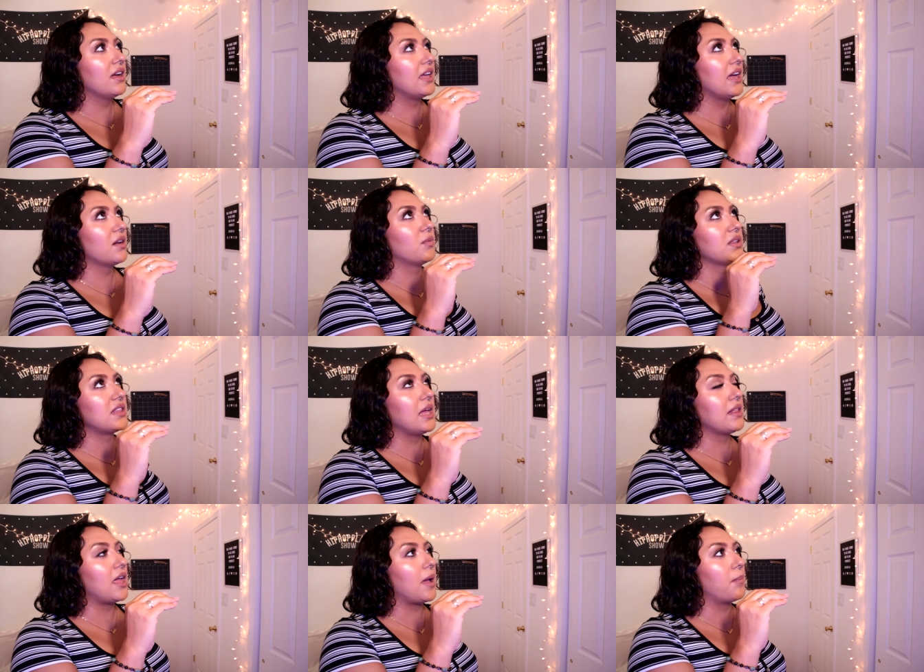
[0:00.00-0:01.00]
again what
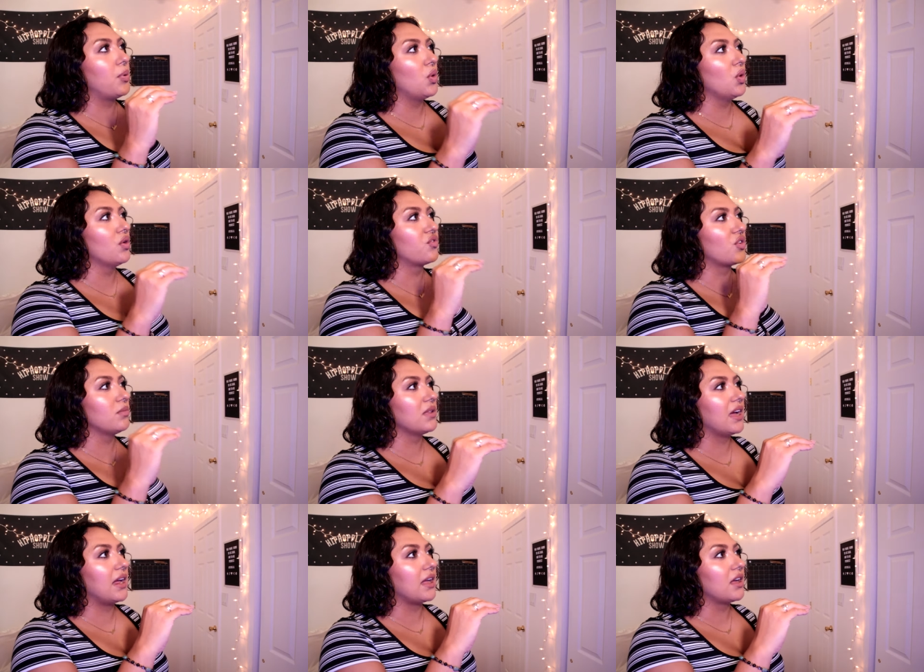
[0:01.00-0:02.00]
they like pull from
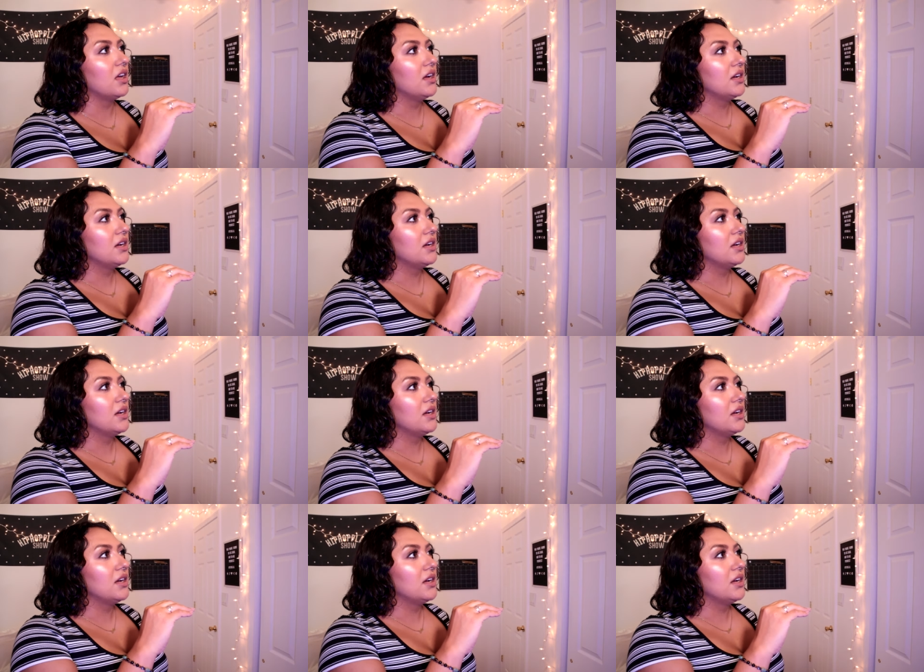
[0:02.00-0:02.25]
like